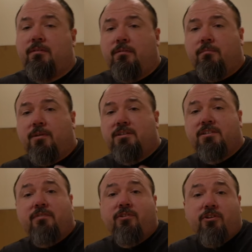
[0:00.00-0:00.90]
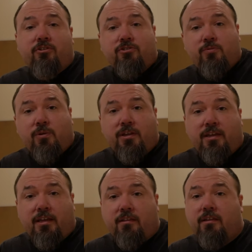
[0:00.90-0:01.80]
My 720
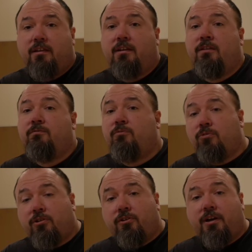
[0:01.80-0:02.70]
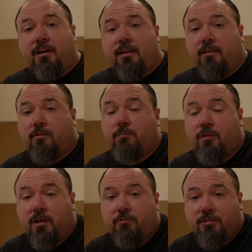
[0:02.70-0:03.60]
gallon and 480 gallon
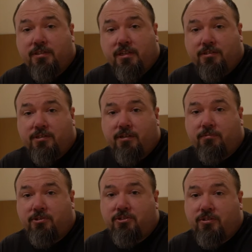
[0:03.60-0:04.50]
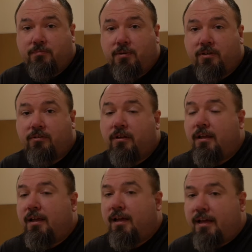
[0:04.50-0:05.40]
plywood tanks I originally built
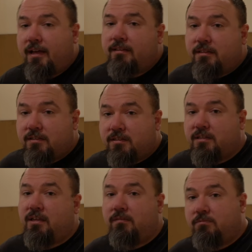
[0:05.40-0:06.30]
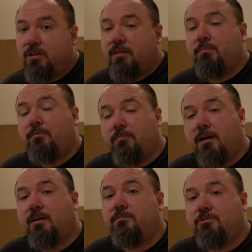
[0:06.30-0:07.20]
had this same type of
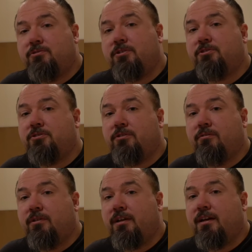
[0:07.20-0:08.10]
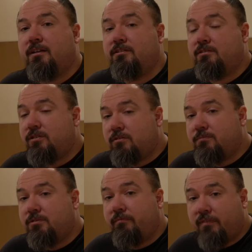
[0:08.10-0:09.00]
bottom structure going on in
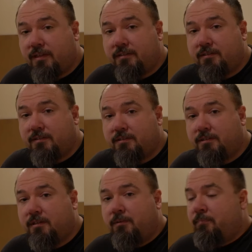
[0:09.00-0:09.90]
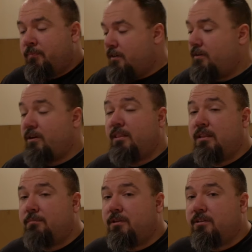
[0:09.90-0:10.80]
terms of thickness. Now I
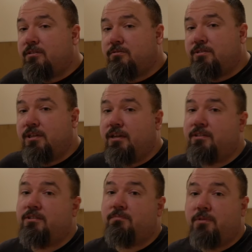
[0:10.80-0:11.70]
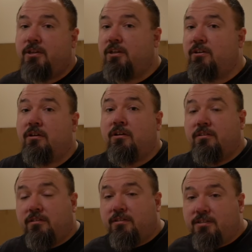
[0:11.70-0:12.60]
limited those tanks to being
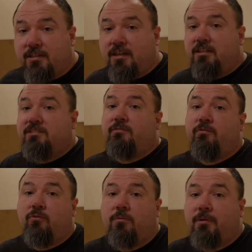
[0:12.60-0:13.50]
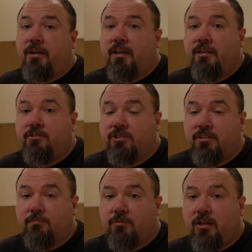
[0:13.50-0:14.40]
the size of a 4x8 sheet
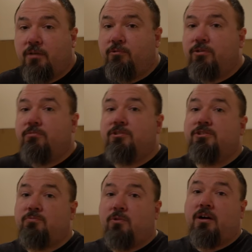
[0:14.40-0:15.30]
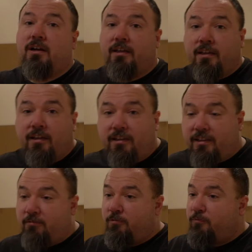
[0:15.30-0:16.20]
of plywood, which is why
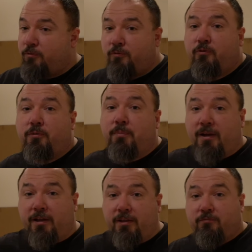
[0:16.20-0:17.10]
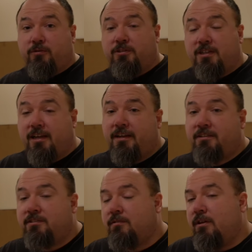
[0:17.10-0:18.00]
they were 4 foot by 8 foot
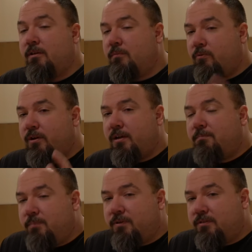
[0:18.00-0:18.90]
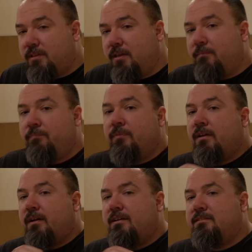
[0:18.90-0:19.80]
tanks. But when I built them,
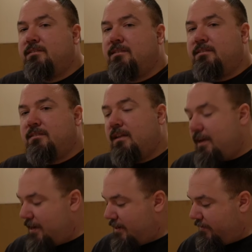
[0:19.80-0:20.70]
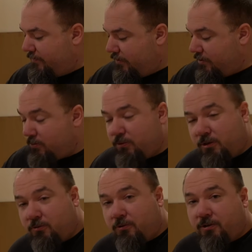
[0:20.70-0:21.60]
I did have a
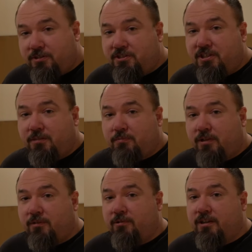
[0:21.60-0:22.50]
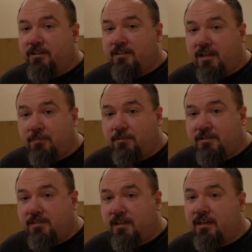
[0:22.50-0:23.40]
3/4 inch sheet of plywood on the top of the
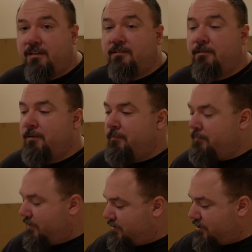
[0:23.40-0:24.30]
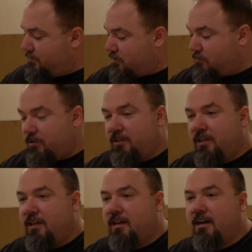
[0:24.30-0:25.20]
stand, and
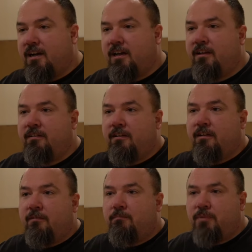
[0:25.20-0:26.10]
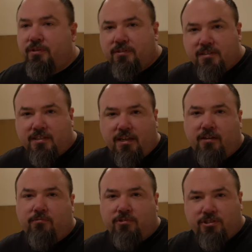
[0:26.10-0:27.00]
subsequently I had built the
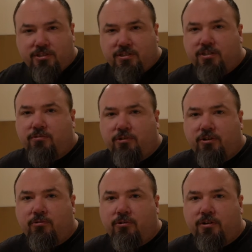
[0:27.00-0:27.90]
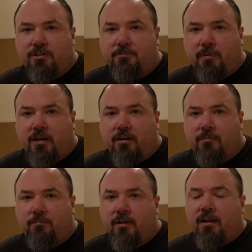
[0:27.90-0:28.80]
tank with just a 3/4 inch
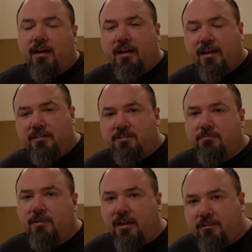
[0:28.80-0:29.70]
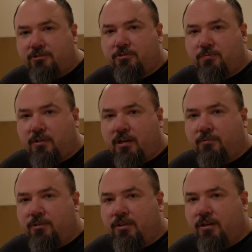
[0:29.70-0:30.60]
bottom. I had some extra
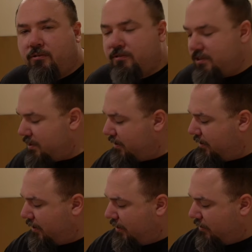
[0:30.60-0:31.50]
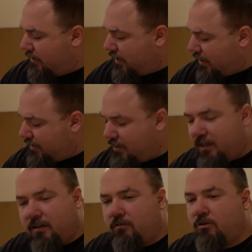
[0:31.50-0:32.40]
plywood though and said, I
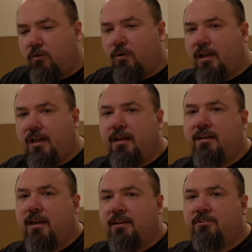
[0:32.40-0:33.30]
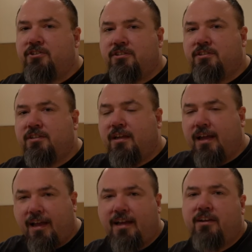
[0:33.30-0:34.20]
think I'll go ahead and just
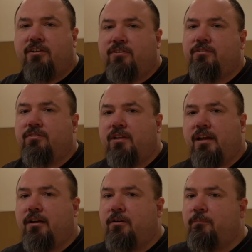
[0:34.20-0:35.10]
add another layer.